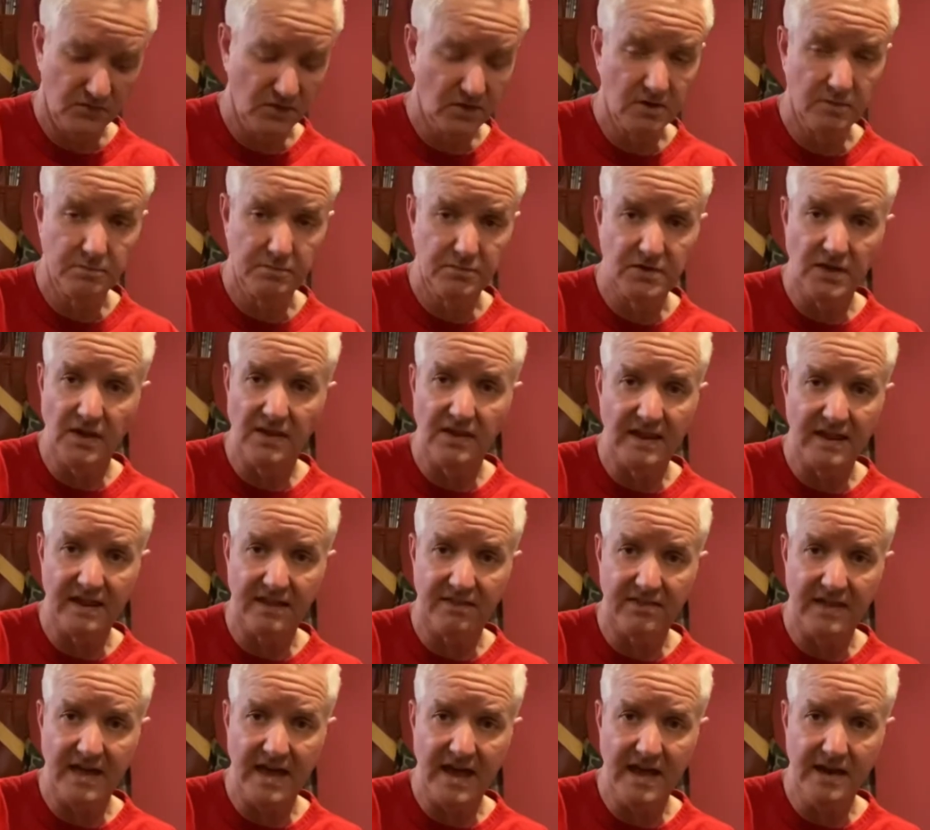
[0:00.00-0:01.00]
done like
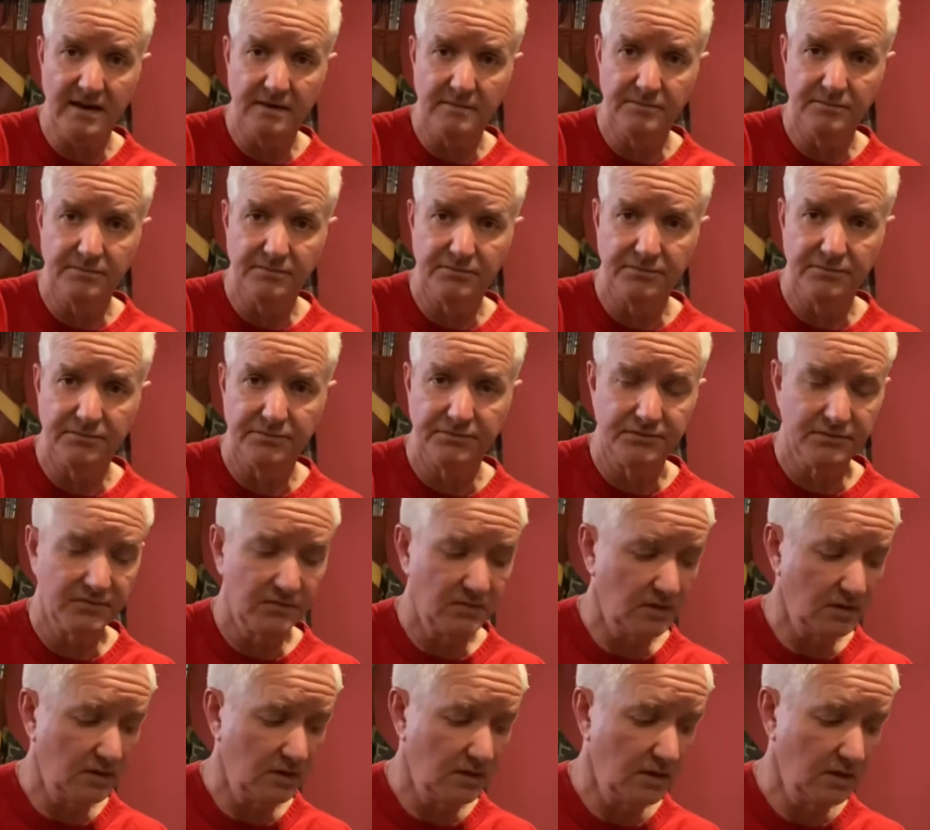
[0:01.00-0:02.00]
that.
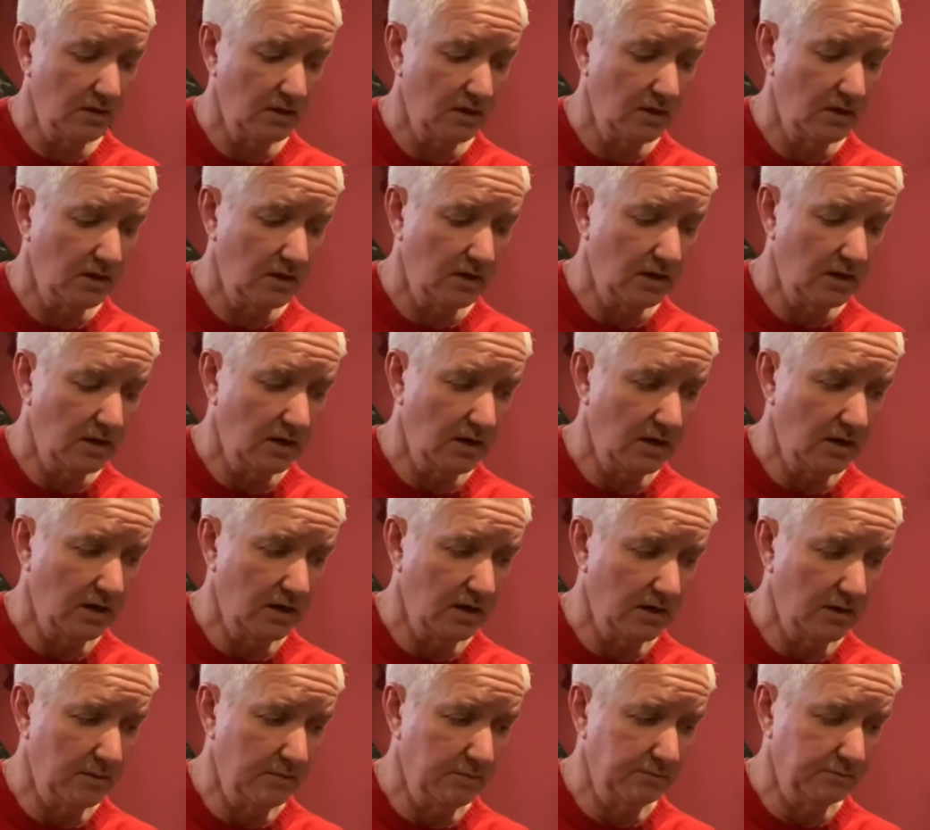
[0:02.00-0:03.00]

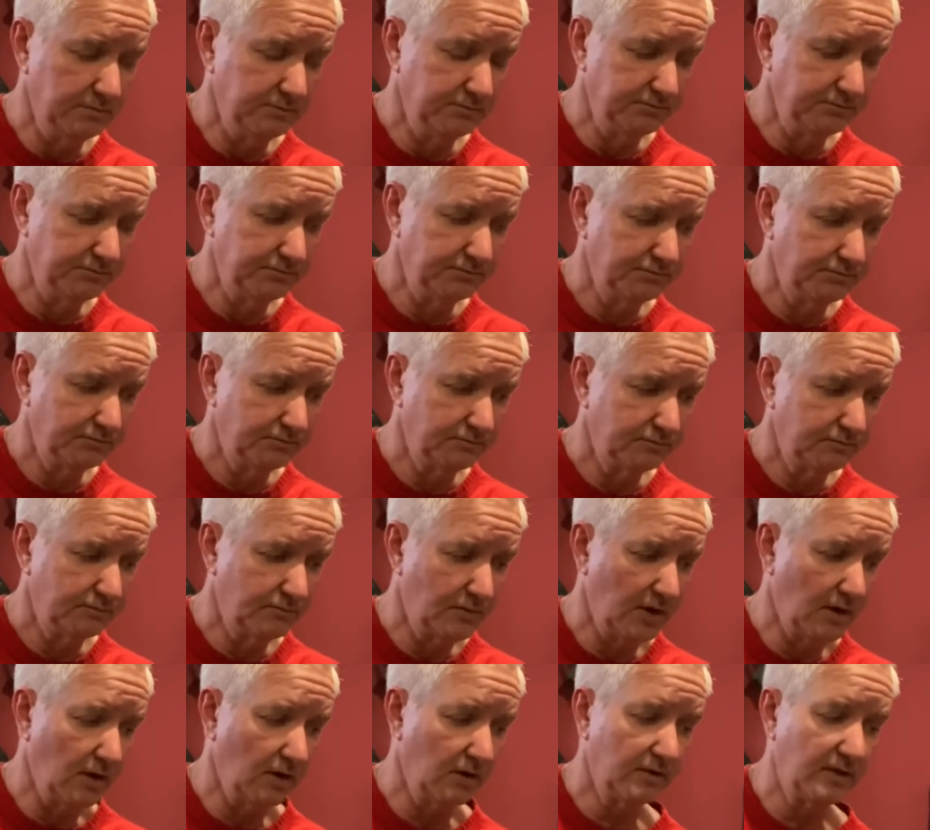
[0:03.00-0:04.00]
But
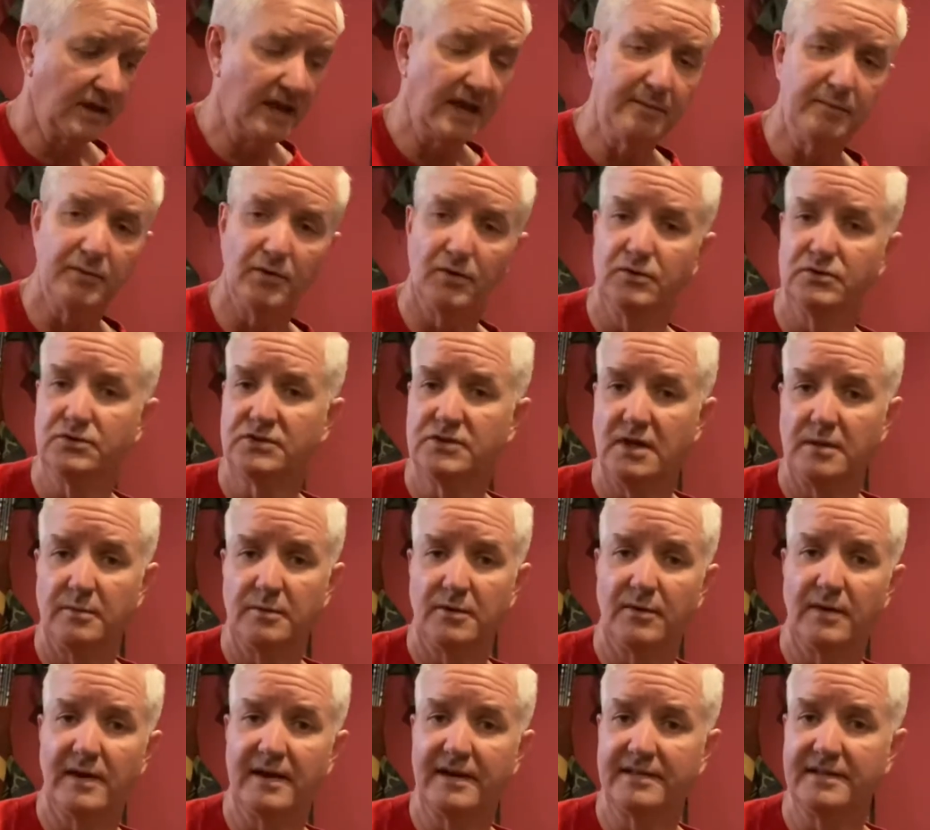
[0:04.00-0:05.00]
our capo is going to be
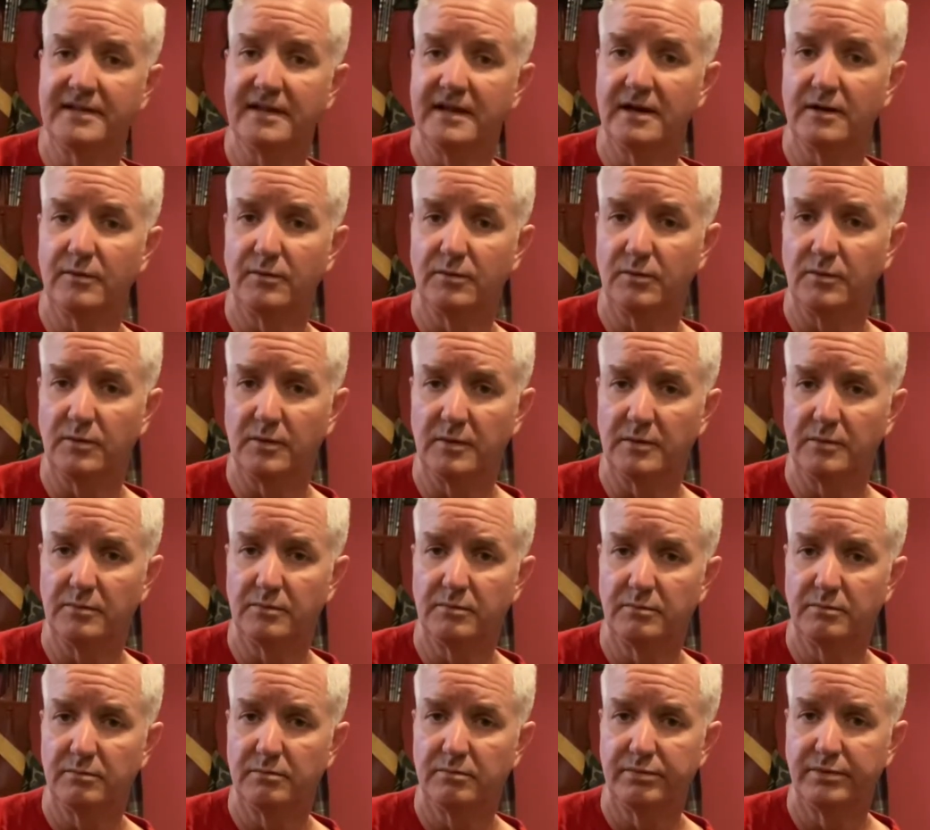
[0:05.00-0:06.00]
right there when we
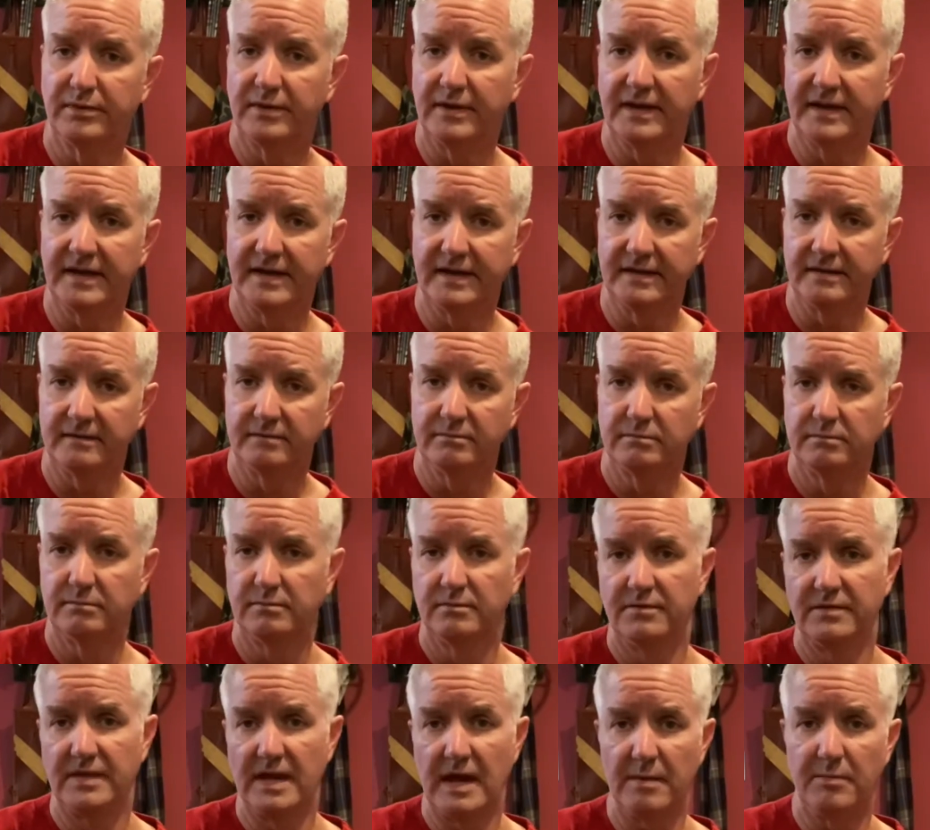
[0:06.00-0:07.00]
play
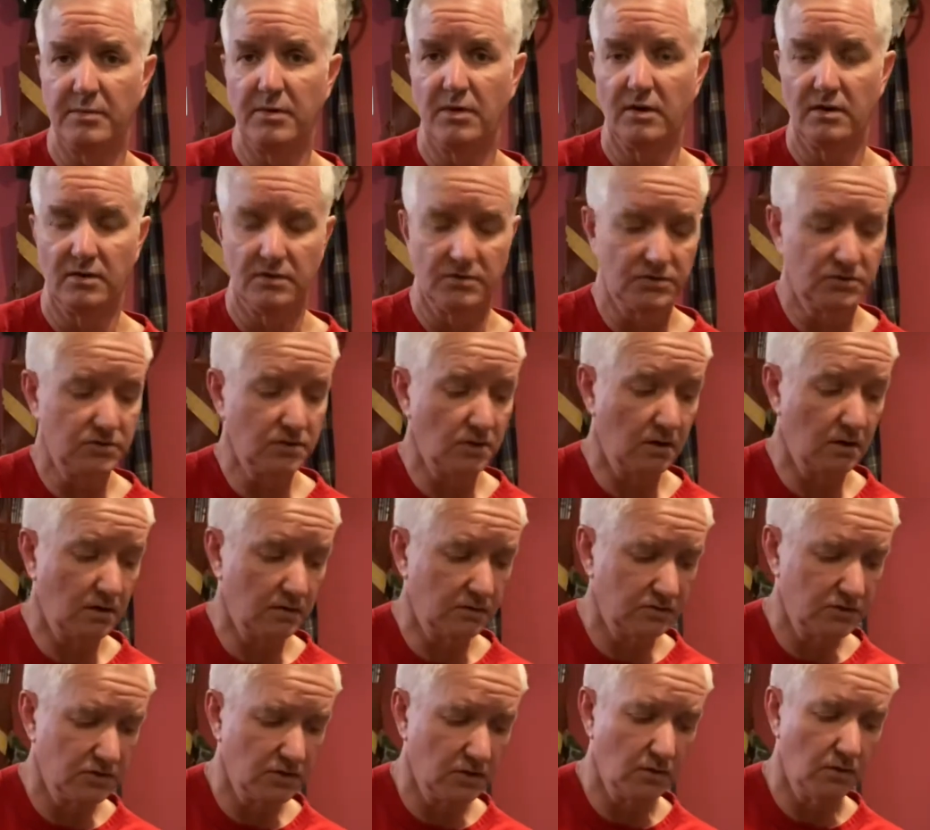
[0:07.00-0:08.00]
that part of the song.
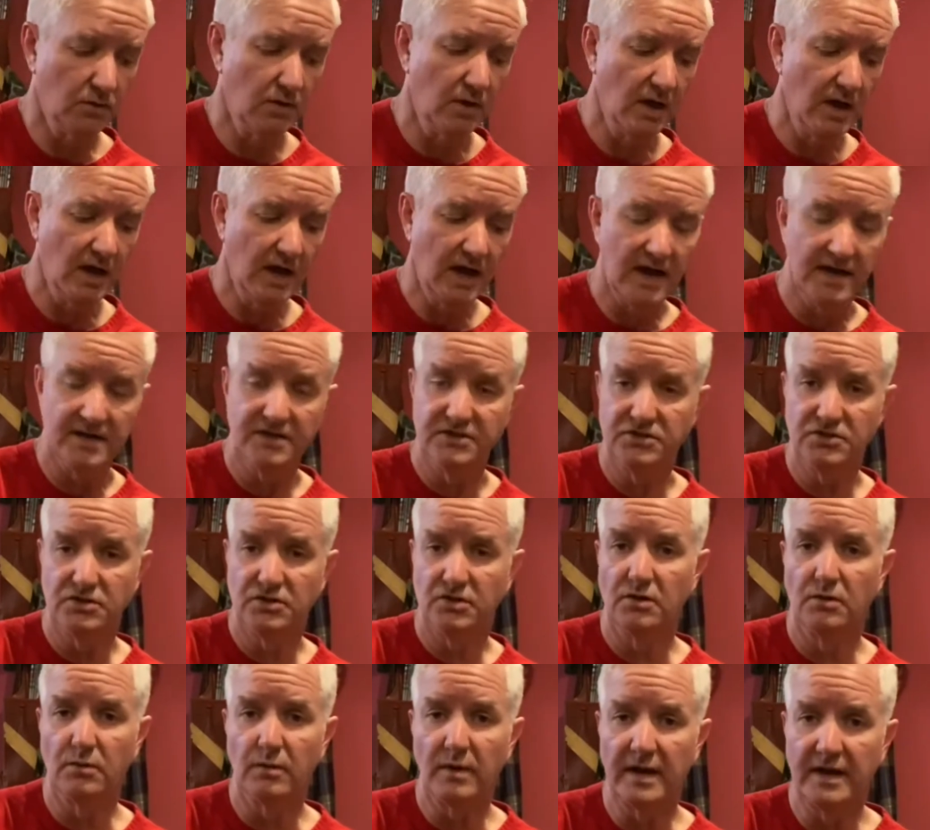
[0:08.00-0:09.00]
So I just did it
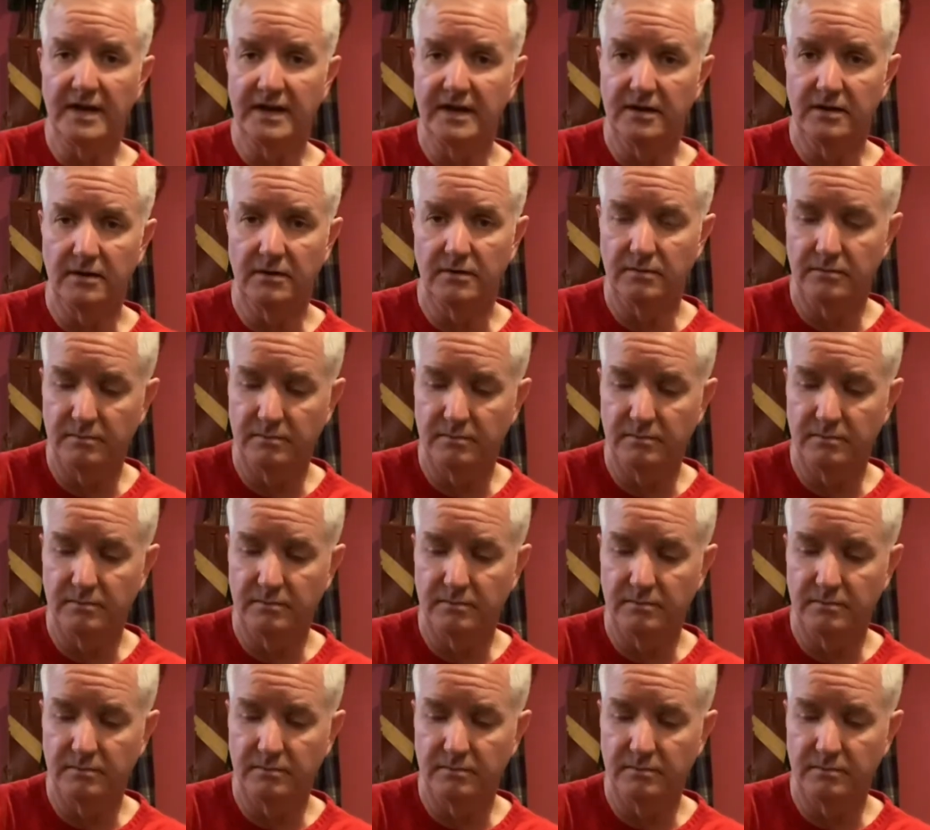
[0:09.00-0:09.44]
right here.